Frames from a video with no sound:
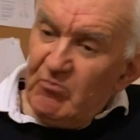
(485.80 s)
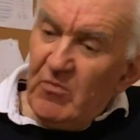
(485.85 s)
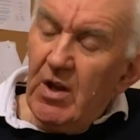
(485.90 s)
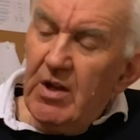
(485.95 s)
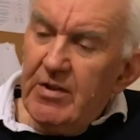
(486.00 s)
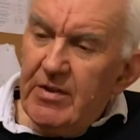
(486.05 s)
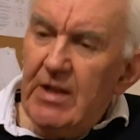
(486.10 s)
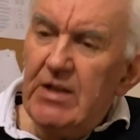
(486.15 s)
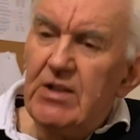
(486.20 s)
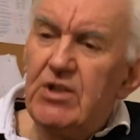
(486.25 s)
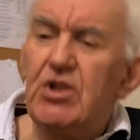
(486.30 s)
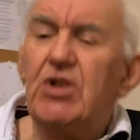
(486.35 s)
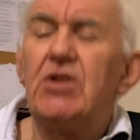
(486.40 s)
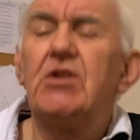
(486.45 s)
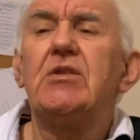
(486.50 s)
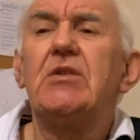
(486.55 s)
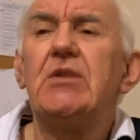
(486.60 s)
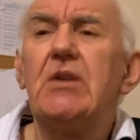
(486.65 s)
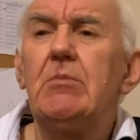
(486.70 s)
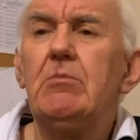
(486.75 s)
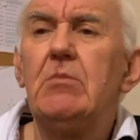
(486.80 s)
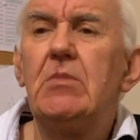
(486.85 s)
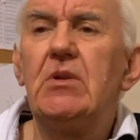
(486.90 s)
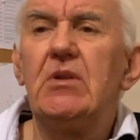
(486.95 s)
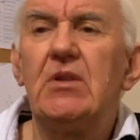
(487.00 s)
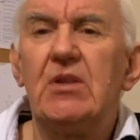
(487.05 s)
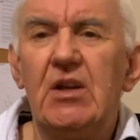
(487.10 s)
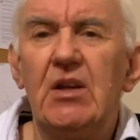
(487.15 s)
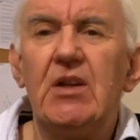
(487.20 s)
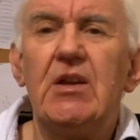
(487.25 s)
At that time,
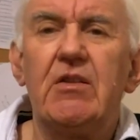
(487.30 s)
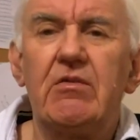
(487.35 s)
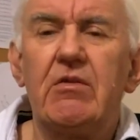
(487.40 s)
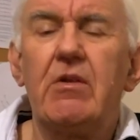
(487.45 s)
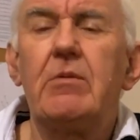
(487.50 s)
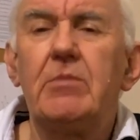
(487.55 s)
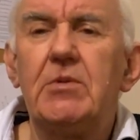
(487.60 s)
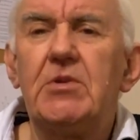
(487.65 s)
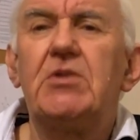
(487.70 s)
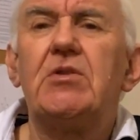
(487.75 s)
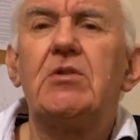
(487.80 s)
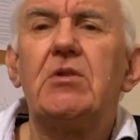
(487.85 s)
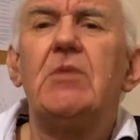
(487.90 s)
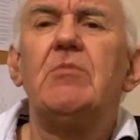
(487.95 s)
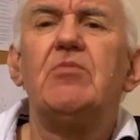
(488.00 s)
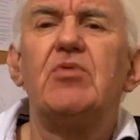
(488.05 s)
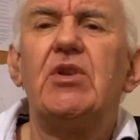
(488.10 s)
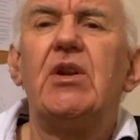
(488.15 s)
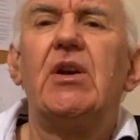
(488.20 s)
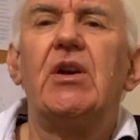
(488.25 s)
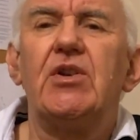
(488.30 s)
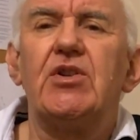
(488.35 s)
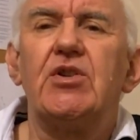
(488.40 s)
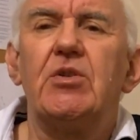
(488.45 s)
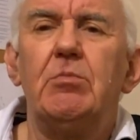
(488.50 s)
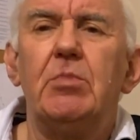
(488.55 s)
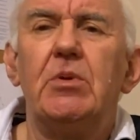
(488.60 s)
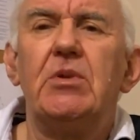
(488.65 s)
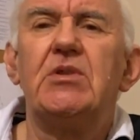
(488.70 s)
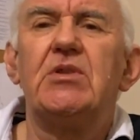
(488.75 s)
the K3 was still in
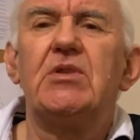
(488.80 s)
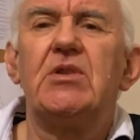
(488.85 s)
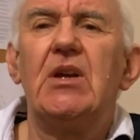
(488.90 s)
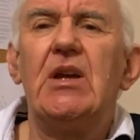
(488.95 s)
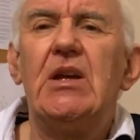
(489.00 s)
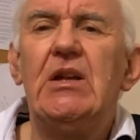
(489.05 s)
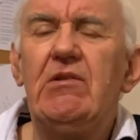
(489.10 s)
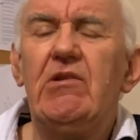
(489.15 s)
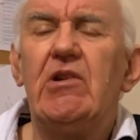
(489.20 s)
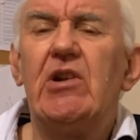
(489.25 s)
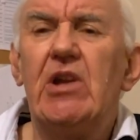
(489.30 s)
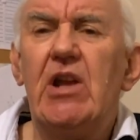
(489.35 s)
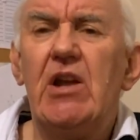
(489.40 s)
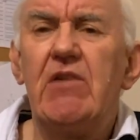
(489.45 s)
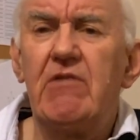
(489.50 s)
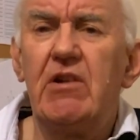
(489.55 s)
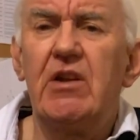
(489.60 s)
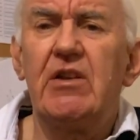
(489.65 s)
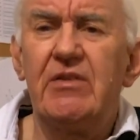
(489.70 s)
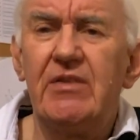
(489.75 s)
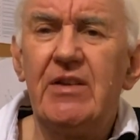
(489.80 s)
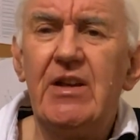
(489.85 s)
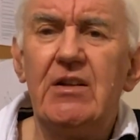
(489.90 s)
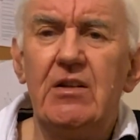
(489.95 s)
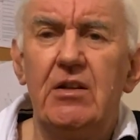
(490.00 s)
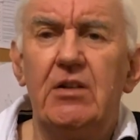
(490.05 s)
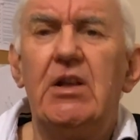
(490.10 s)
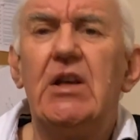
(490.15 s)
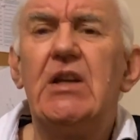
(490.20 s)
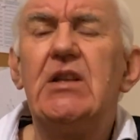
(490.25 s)
production, but Eric then
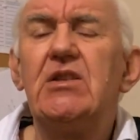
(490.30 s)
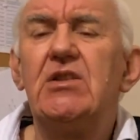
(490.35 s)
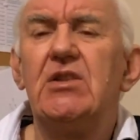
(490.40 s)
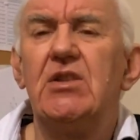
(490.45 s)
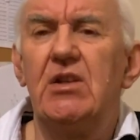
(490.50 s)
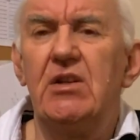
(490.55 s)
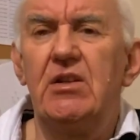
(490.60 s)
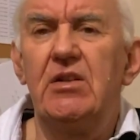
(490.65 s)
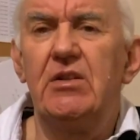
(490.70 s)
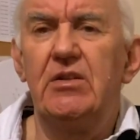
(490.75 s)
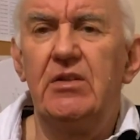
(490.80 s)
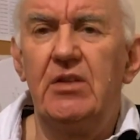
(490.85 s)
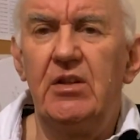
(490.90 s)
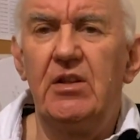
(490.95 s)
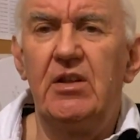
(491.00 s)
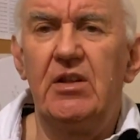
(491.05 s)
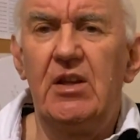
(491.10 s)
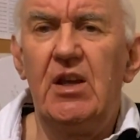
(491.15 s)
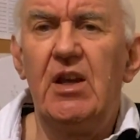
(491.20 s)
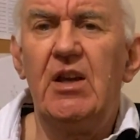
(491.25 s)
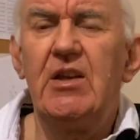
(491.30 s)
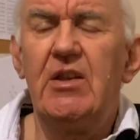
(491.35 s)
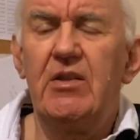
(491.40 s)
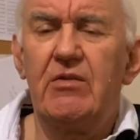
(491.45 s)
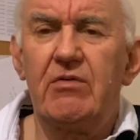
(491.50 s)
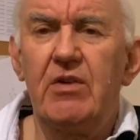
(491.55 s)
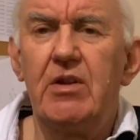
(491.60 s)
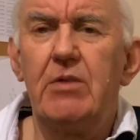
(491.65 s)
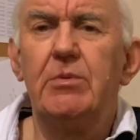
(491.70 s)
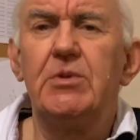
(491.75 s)
had hinted that the
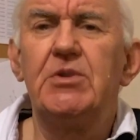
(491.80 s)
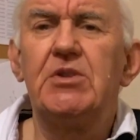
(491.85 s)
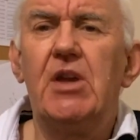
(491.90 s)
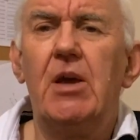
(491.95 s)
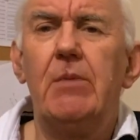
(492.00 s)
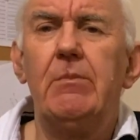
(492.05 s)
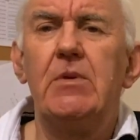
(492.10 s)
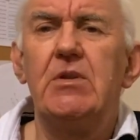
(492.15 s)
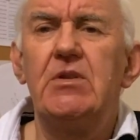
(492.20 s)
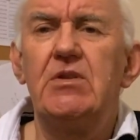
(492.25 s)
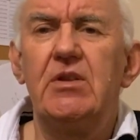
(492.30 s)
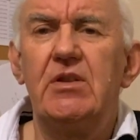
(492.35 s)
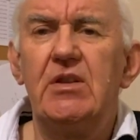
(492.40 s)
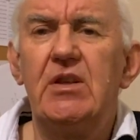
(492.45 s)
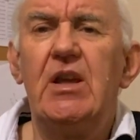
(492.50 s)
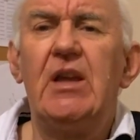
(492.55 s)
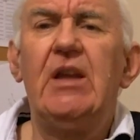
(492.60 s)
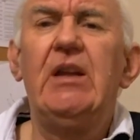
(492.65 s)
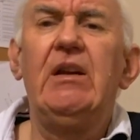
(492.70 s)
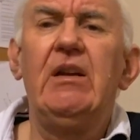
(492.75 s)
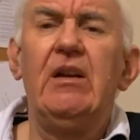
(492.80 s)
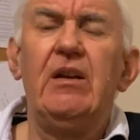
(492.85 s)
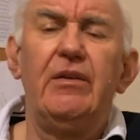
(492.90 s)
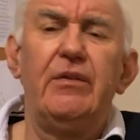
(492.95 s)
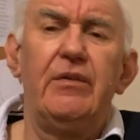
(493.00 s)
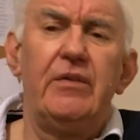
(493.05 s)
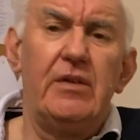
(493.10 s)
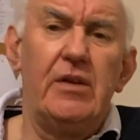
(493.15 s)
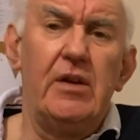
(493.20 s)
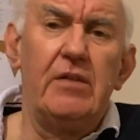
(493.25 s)
K3 was coming to the end
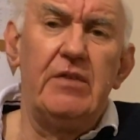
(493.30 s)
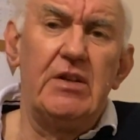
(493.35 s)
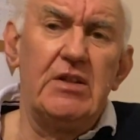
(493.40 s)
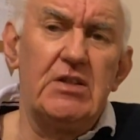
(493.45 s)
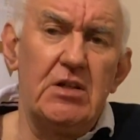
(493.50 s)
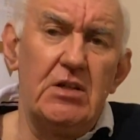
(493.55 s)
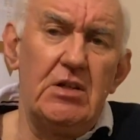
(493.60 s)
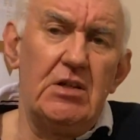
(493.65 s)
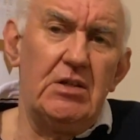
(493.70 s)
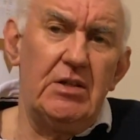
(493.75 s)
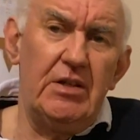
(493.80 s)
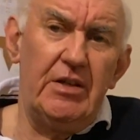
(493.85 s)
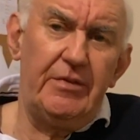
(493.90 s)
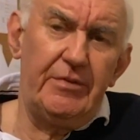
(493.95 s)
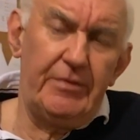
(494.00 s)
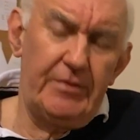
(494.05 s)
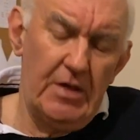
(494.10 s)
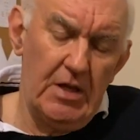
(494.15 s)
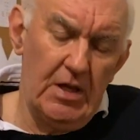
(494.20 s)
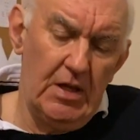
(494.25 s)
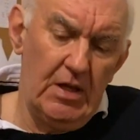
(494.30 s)
of its life.